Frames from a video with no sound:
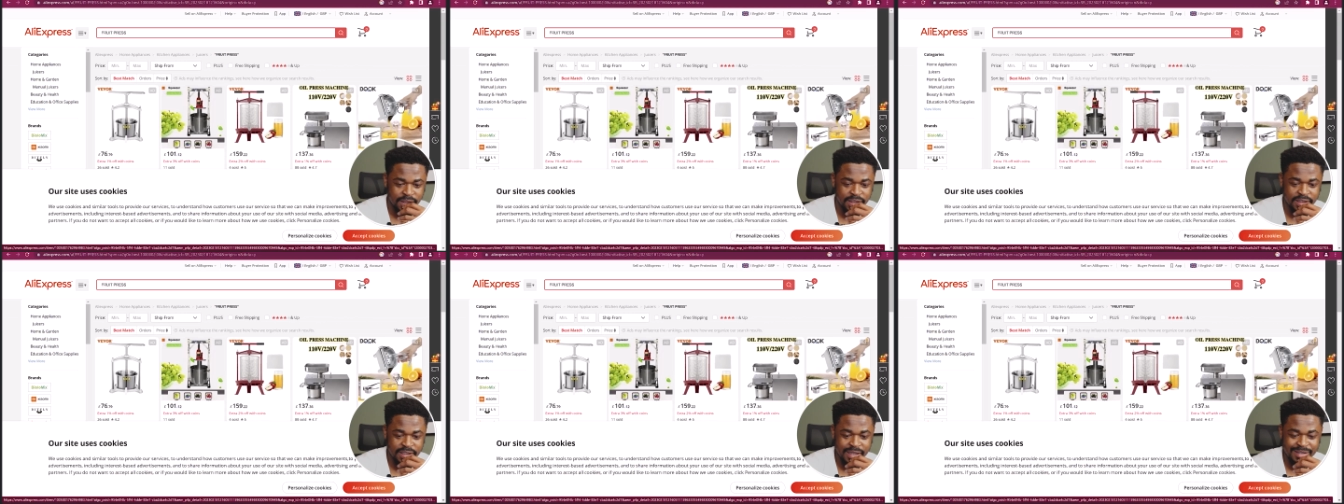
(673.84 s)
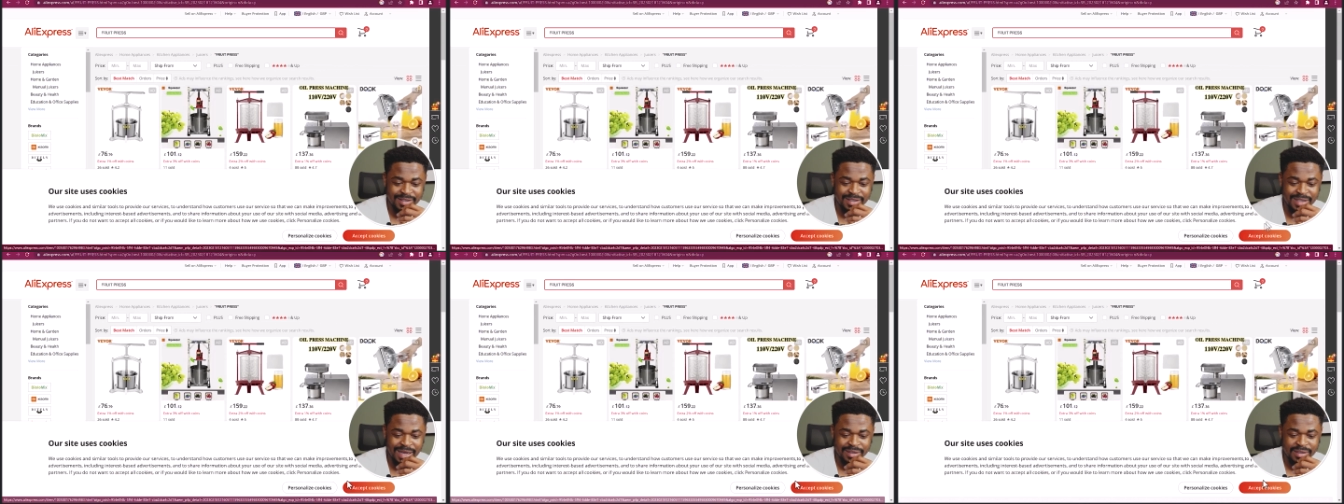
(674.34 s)
This is the
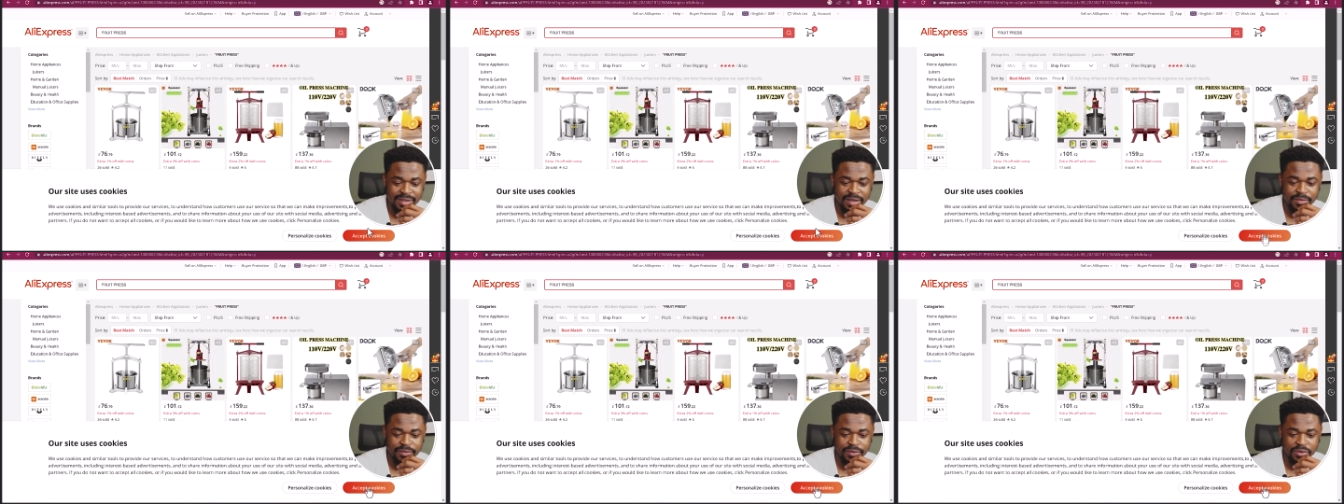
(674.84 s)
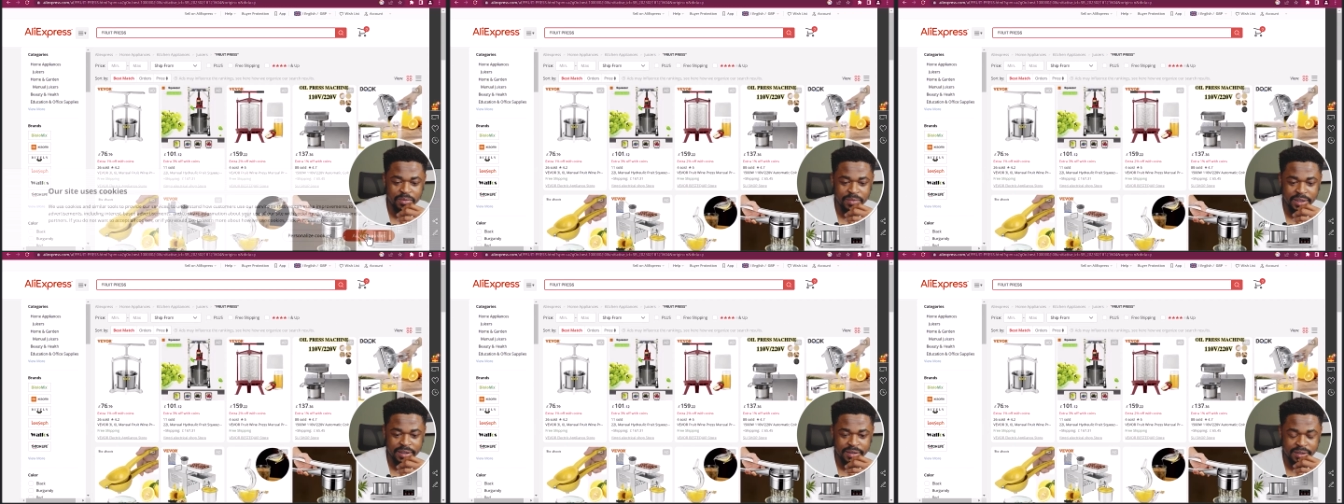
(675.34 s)
exact same fruit
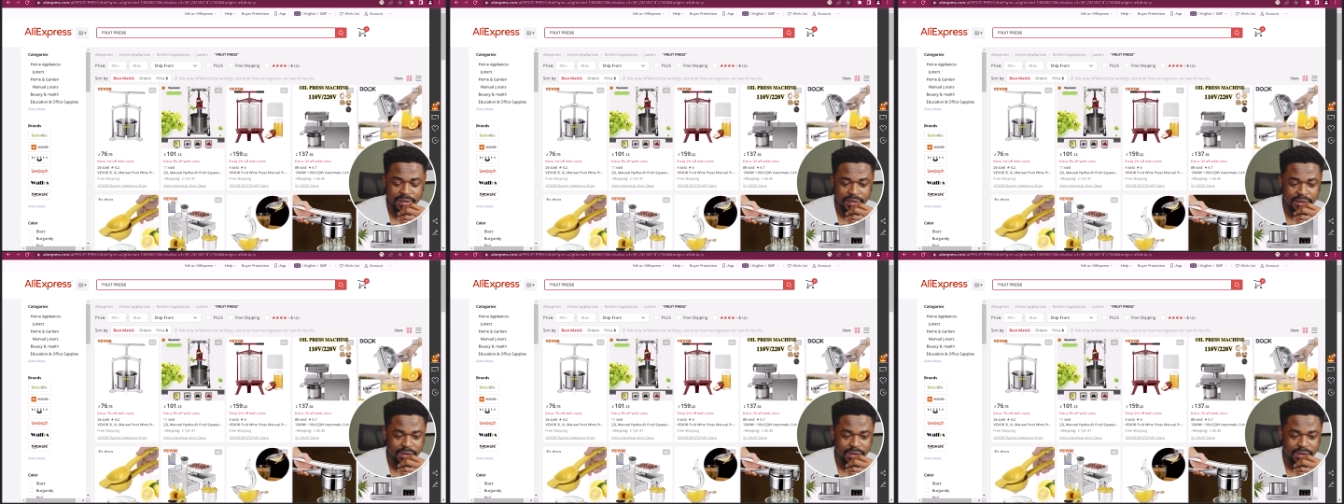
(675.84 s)
press,